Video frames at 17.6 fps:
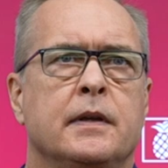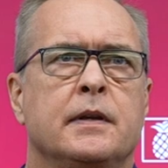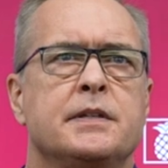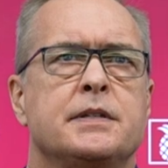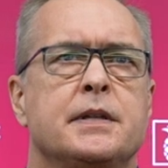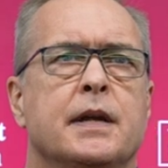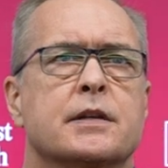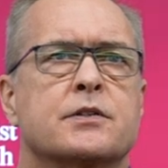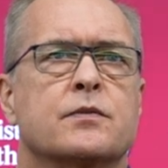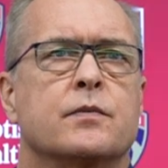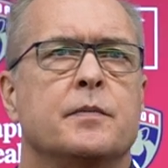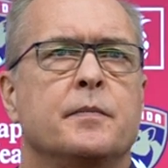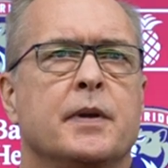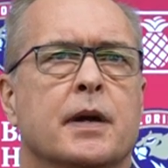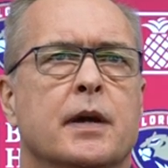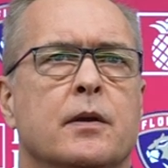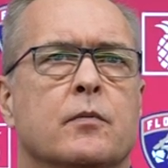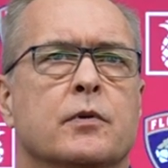easy answer would
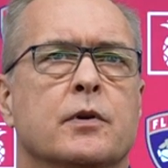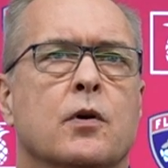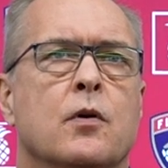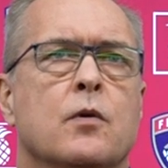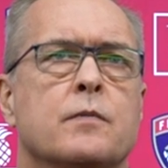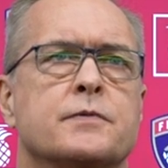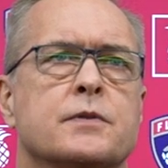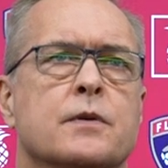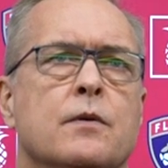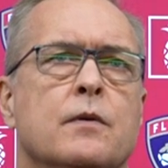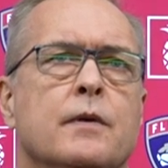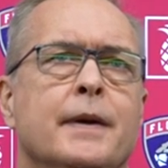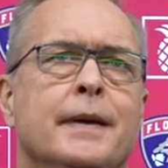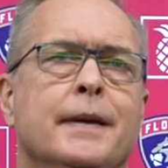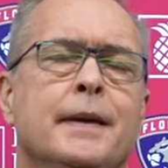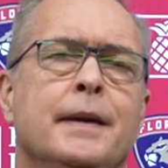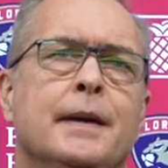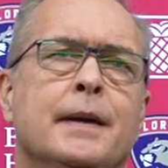be I would hope so.
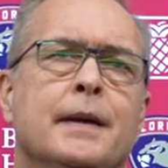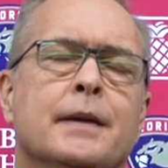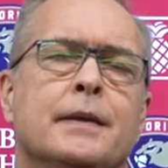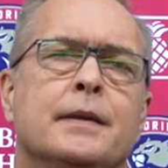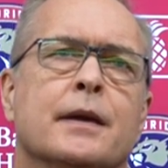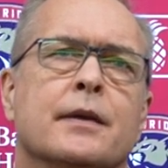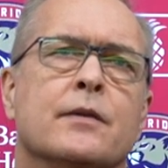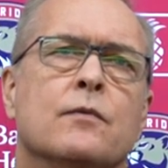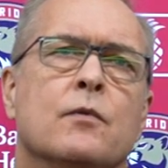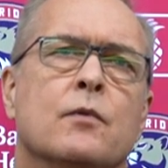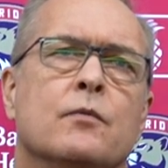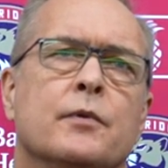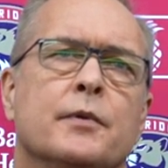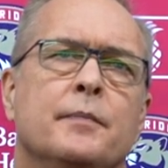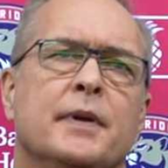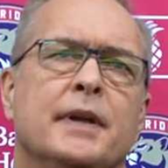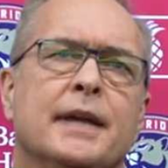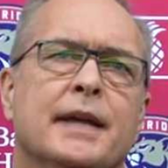The other one
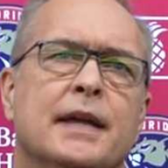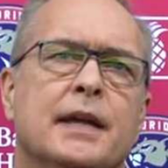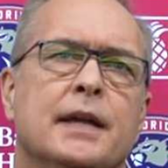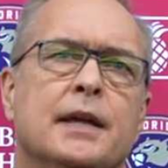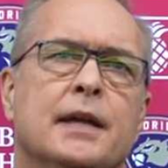would be,